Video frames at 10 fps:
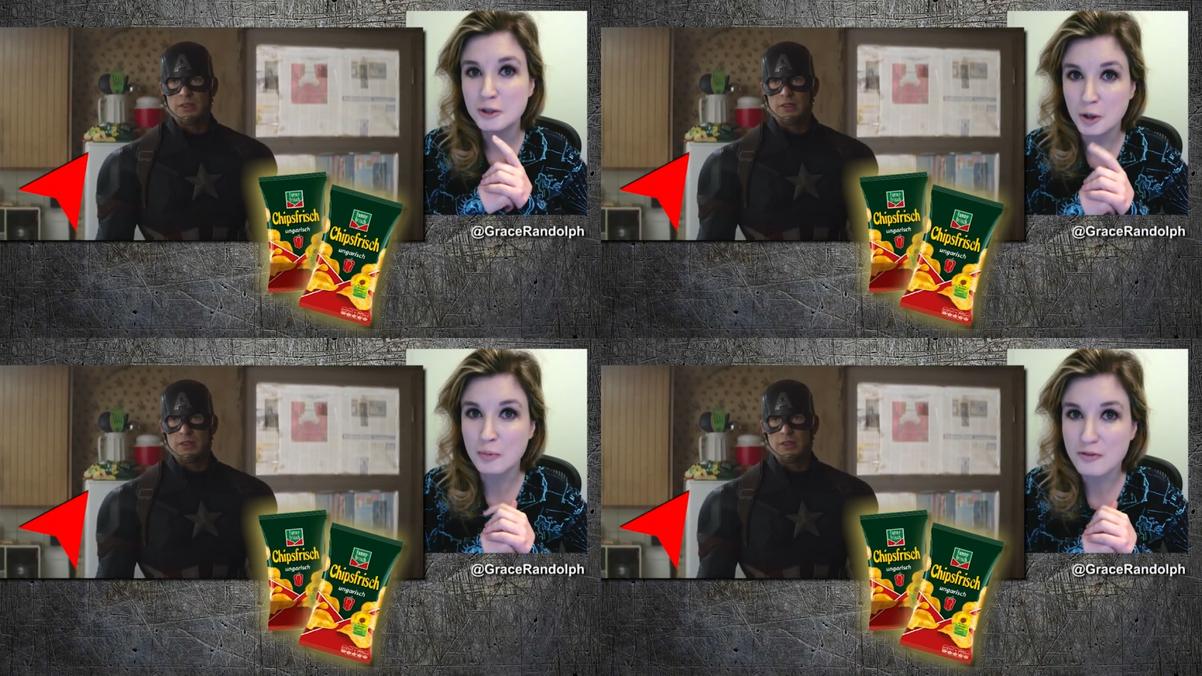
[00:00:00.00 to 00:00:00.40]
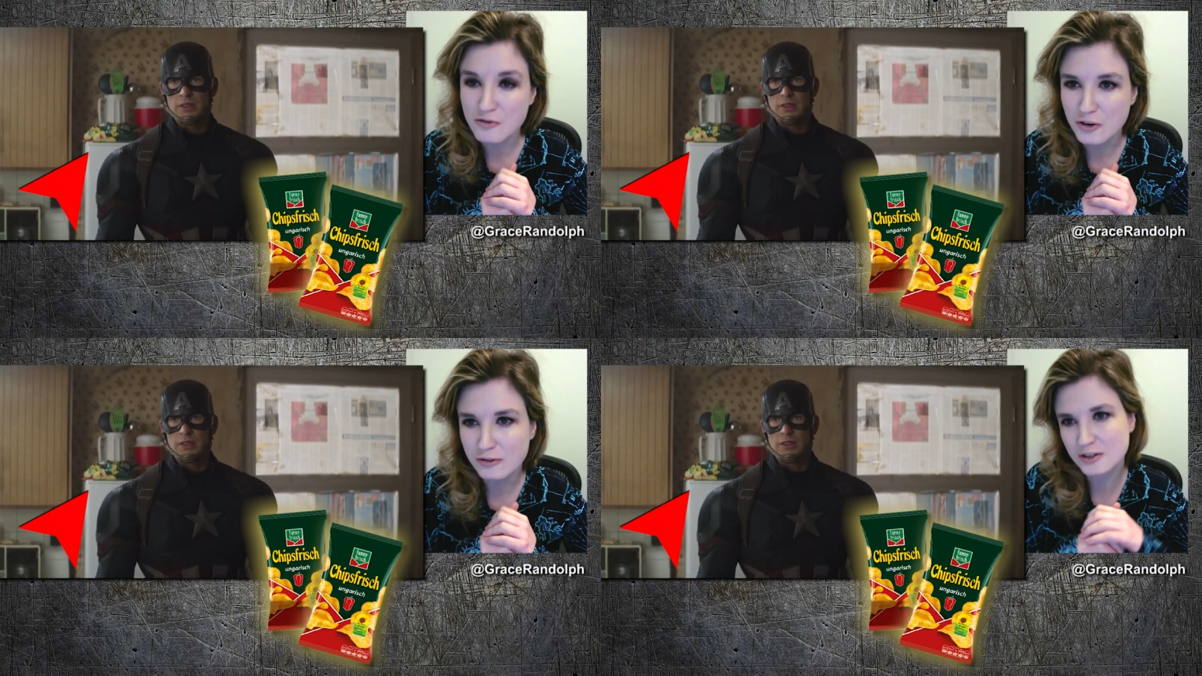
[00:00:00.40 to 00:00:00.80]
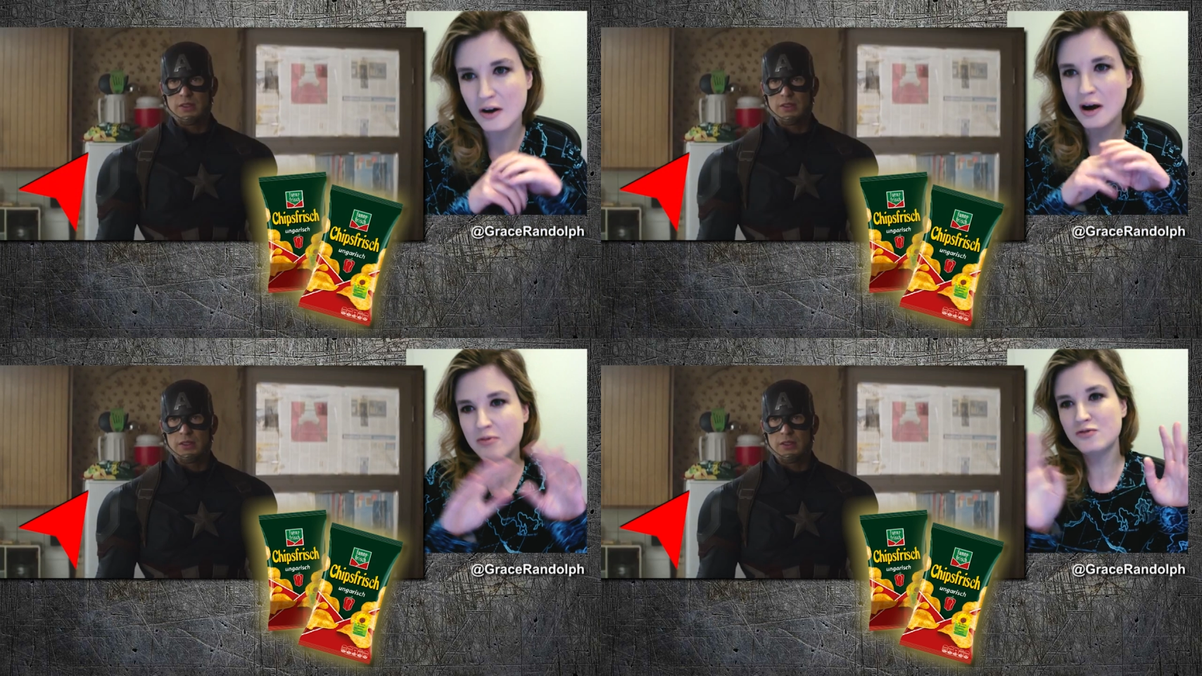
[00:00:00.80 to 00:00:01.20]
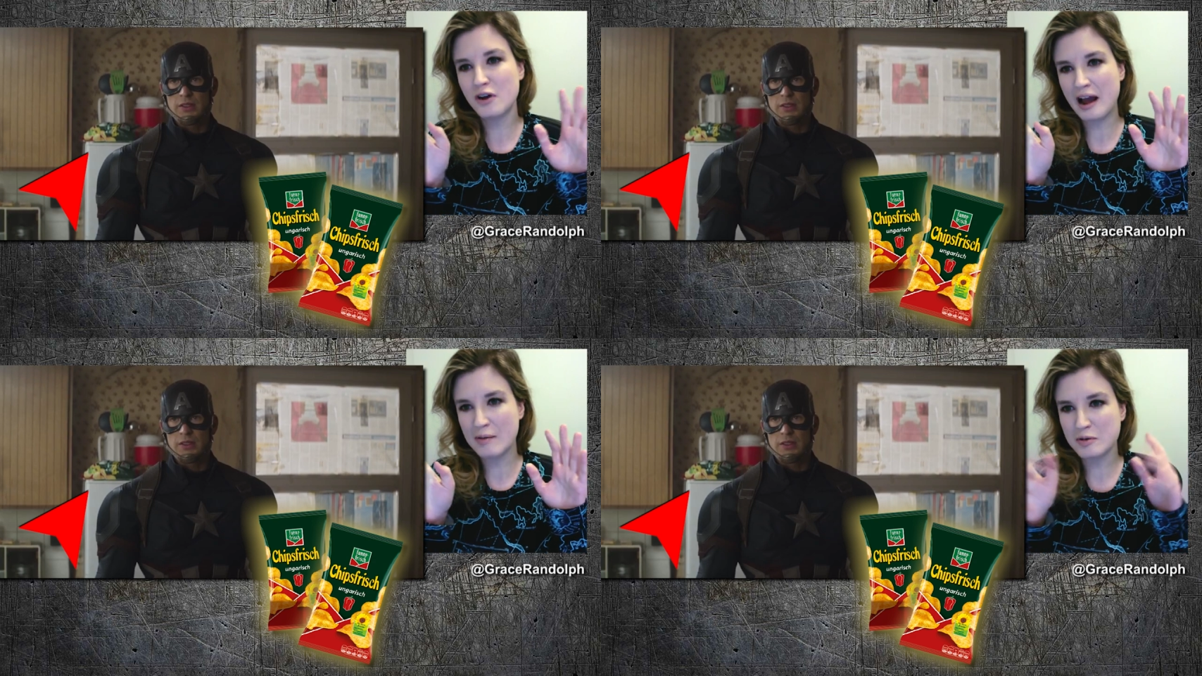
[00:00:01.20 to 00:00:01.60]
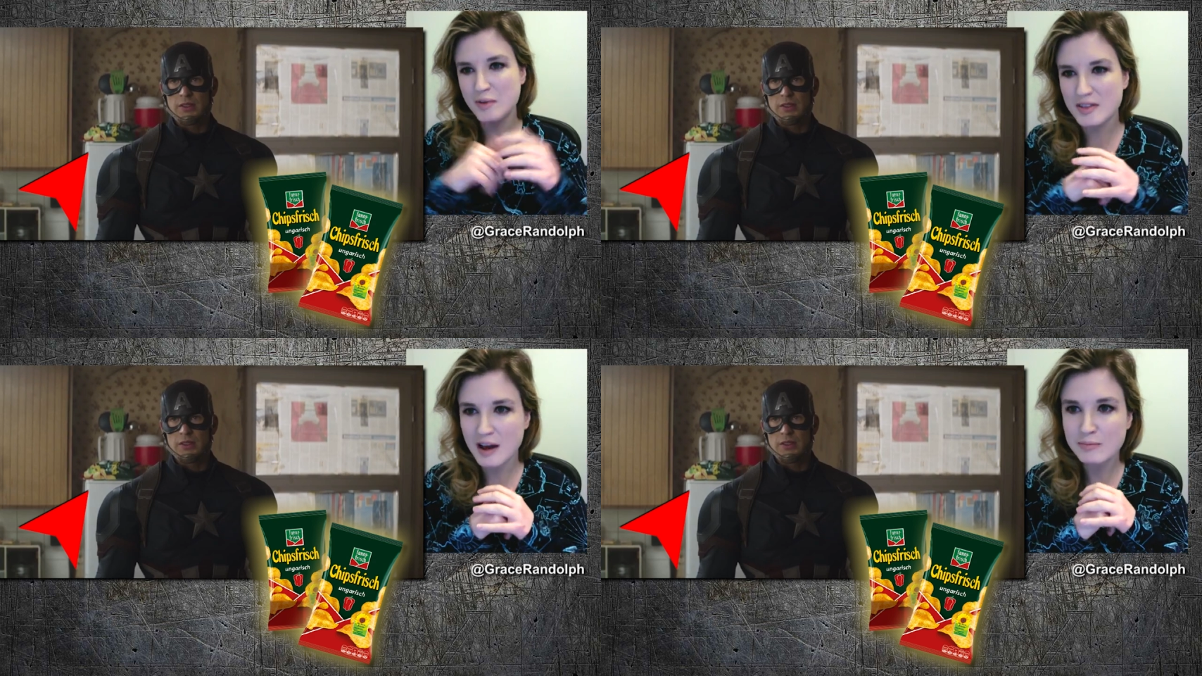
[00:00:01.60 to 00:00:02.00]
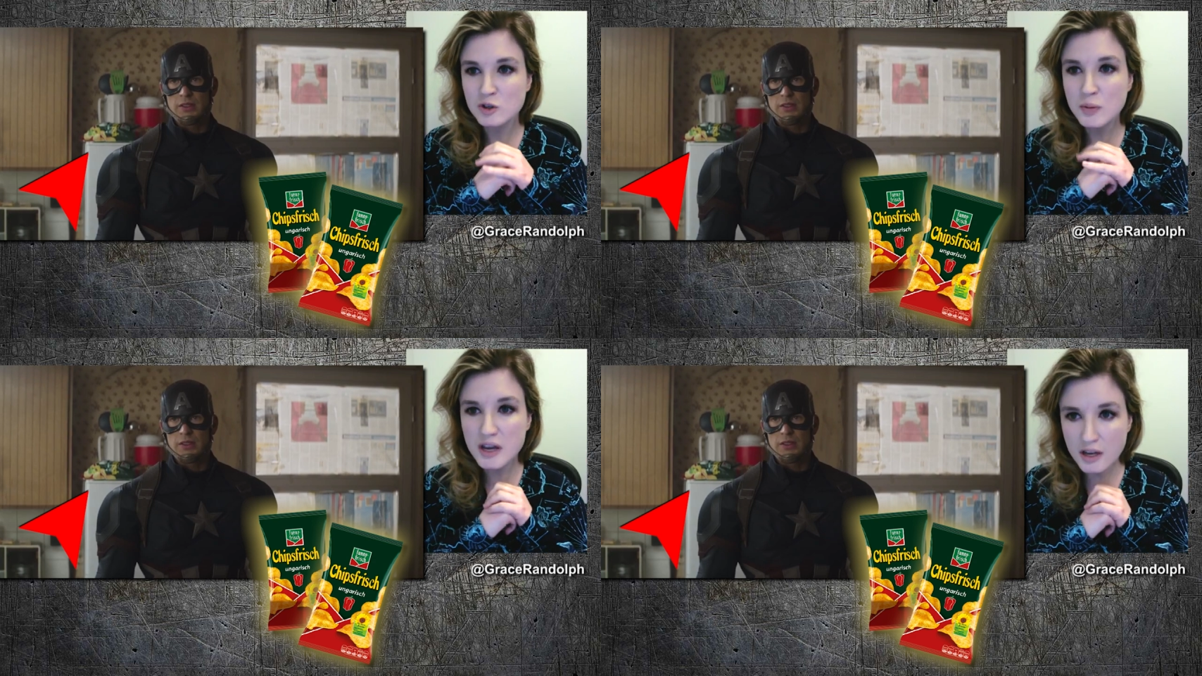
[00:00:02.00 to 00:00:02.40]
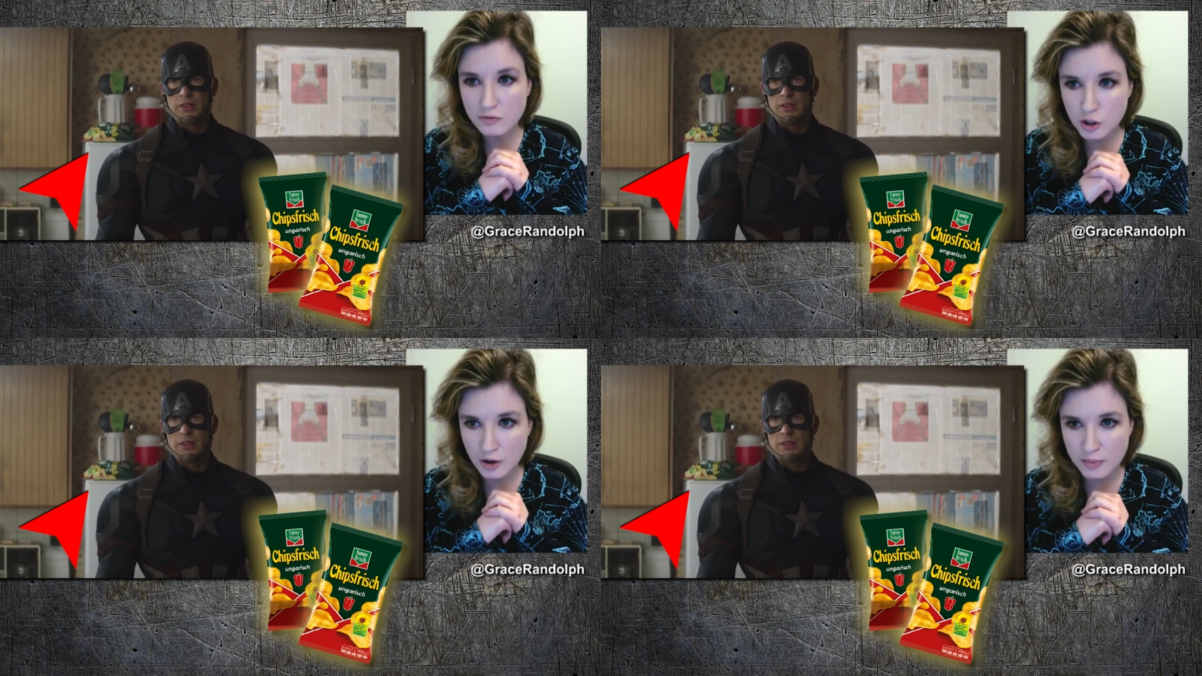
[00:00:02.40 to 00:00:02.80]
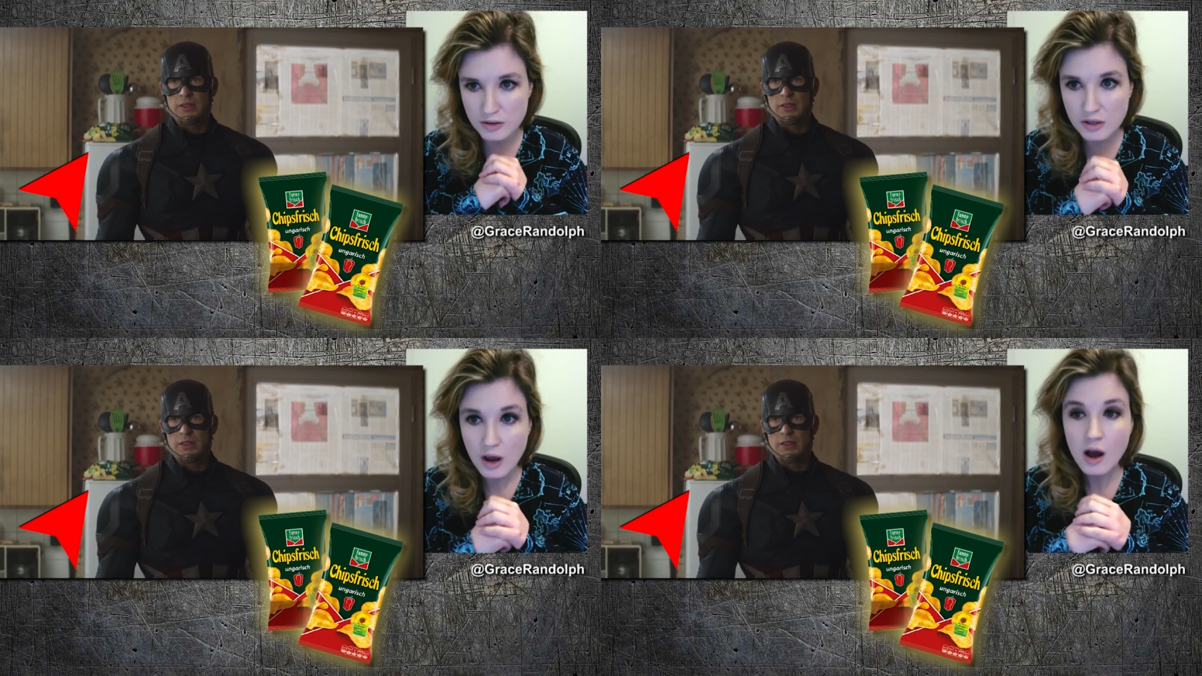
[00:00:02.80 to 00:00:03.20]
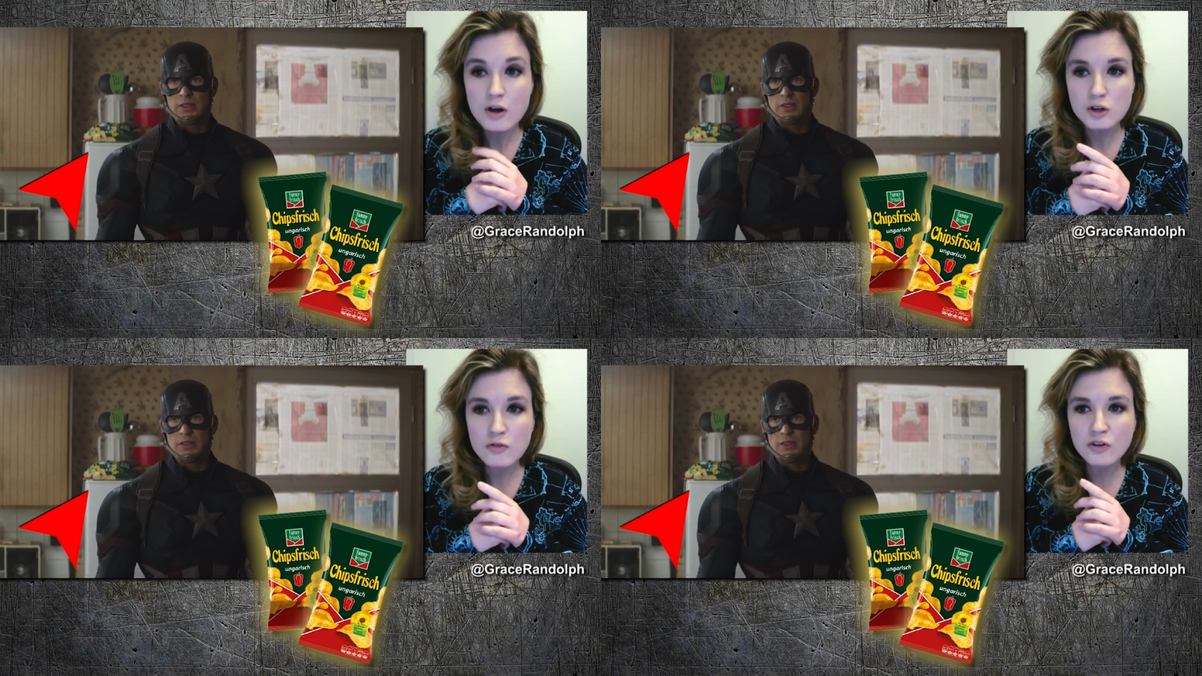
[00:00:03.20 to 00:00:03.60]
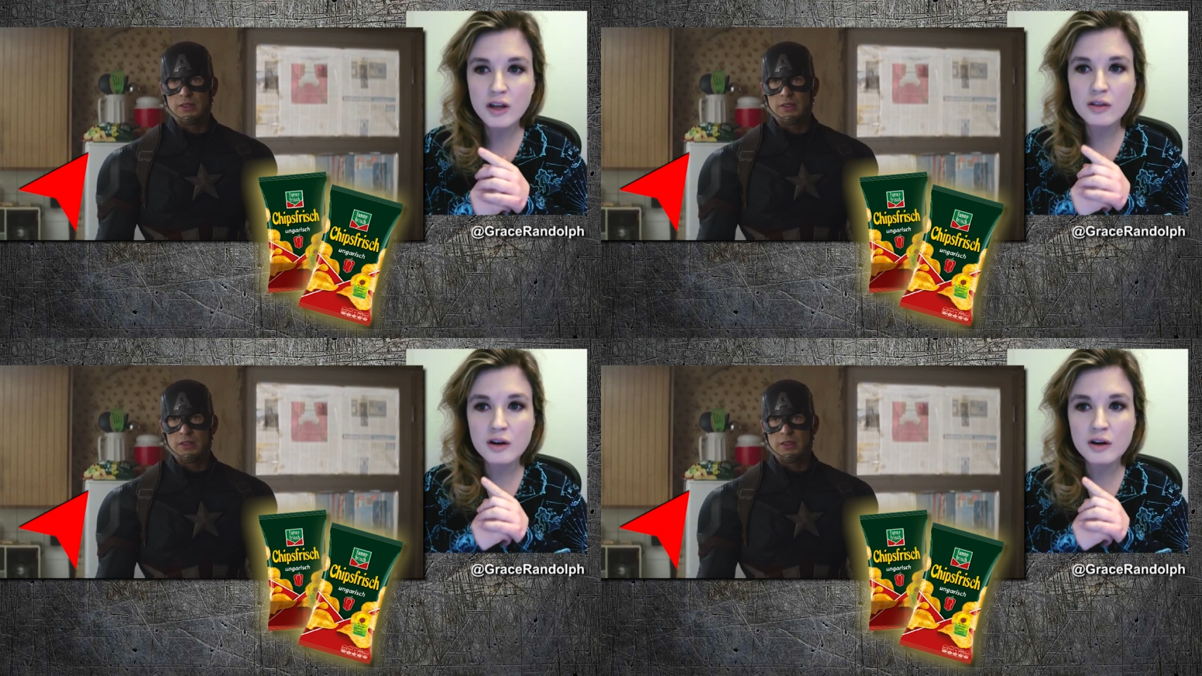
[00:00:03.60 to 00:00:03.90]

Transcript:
Speaker 1: German food. So I was very happy about that. But speaking of Germans, don't forget